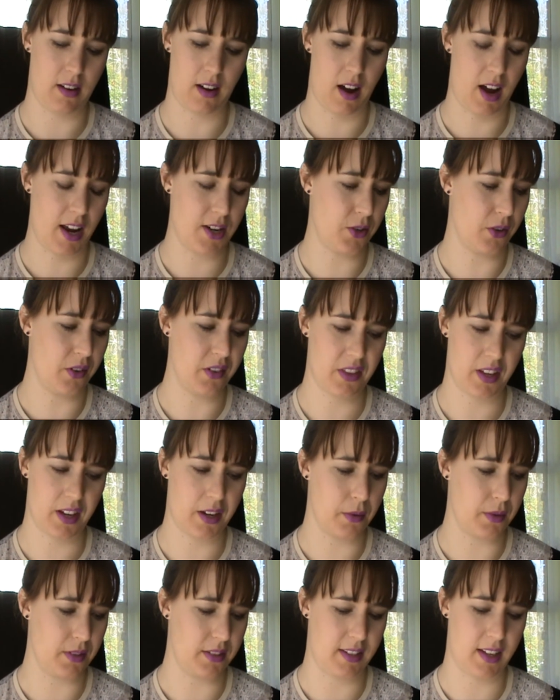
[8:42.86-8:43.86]
I don't think
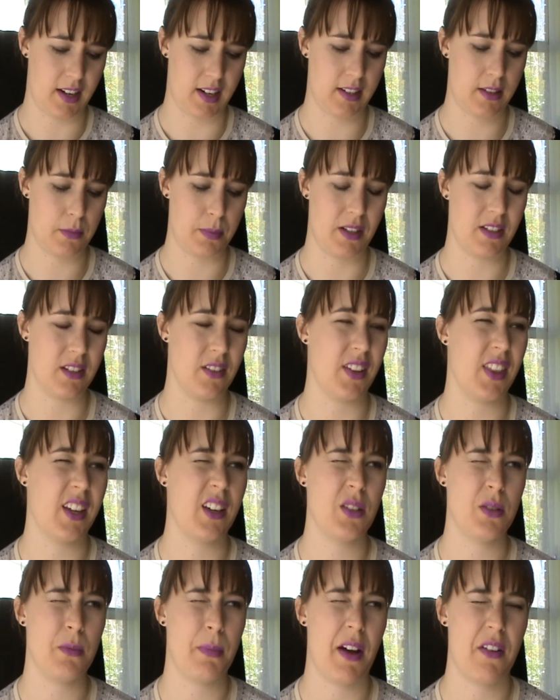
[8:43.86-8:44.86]
it was that expensive. I
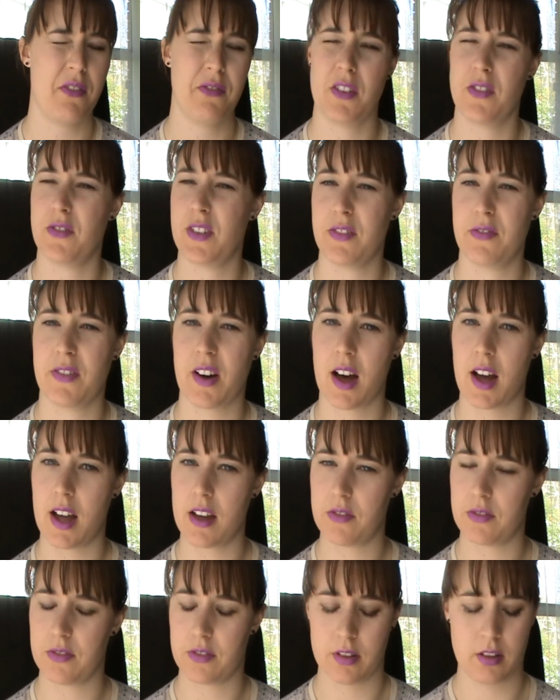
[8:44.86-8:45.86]
think it was about
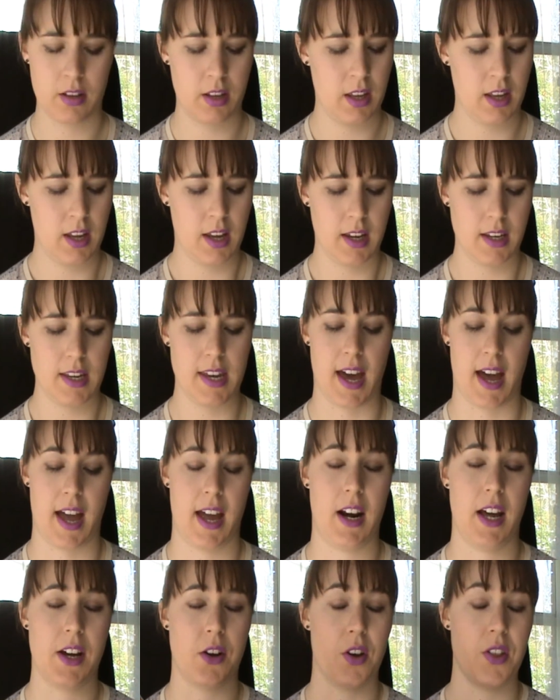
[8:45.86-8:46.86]
$55. Yeah,
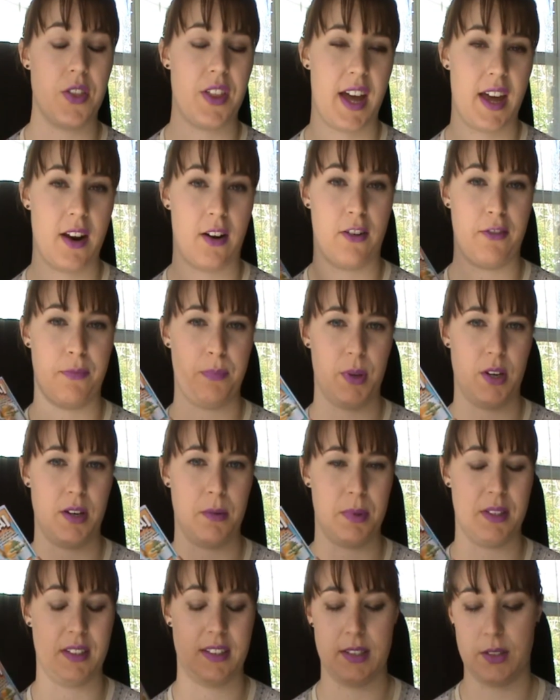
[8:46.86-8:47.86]
and I got that off Beauty
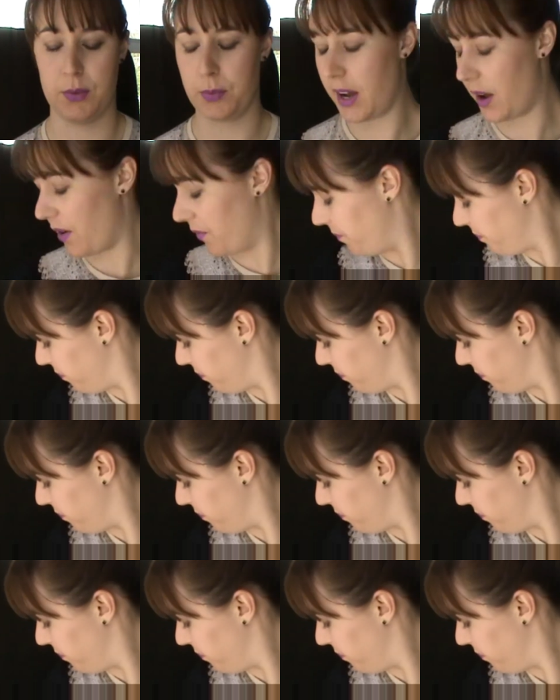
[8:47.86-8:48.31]
Bliss as well.